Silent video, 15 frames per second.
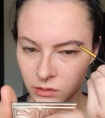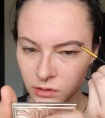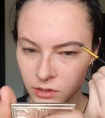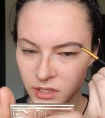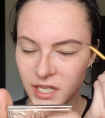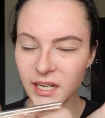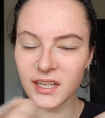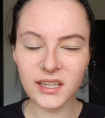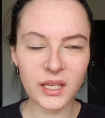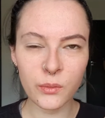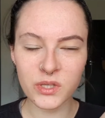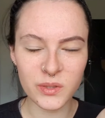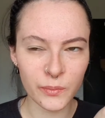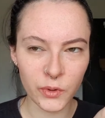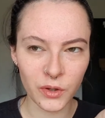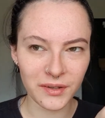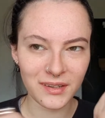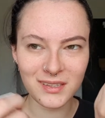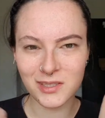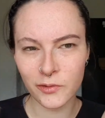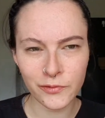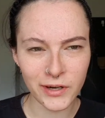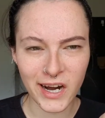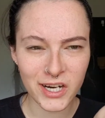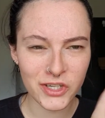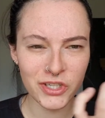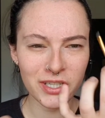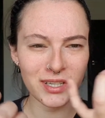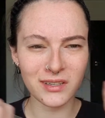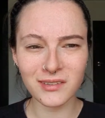Technically it wasn't broken, it's a
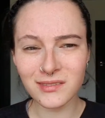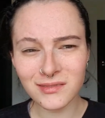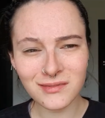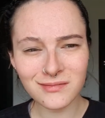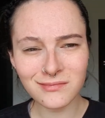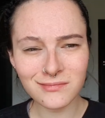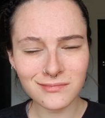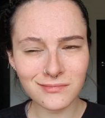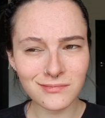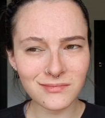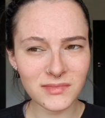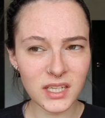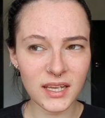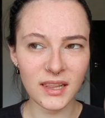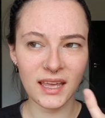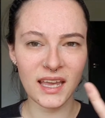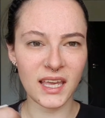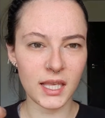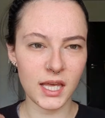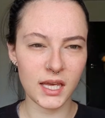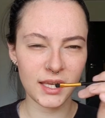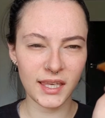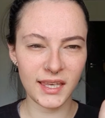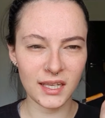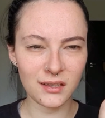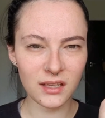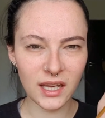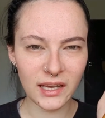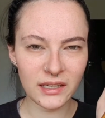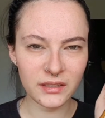fracture. Like a heel
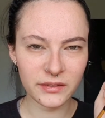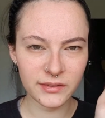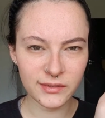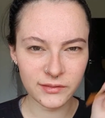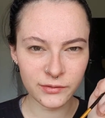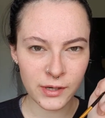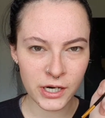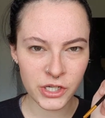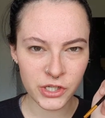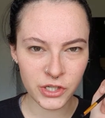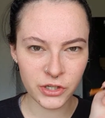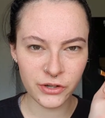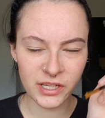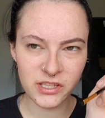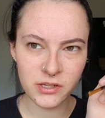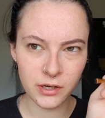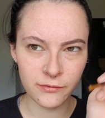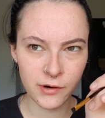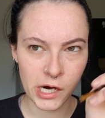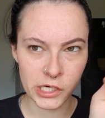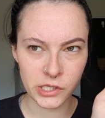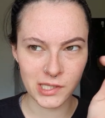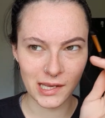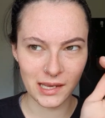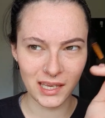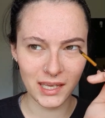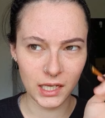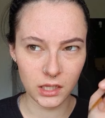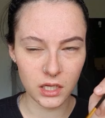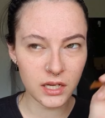line fracture. Green stick fracture is like a
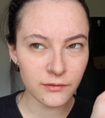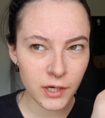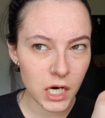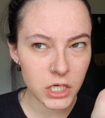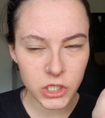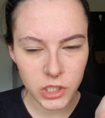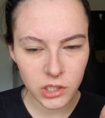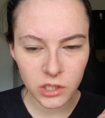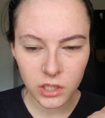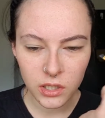heel line fracture.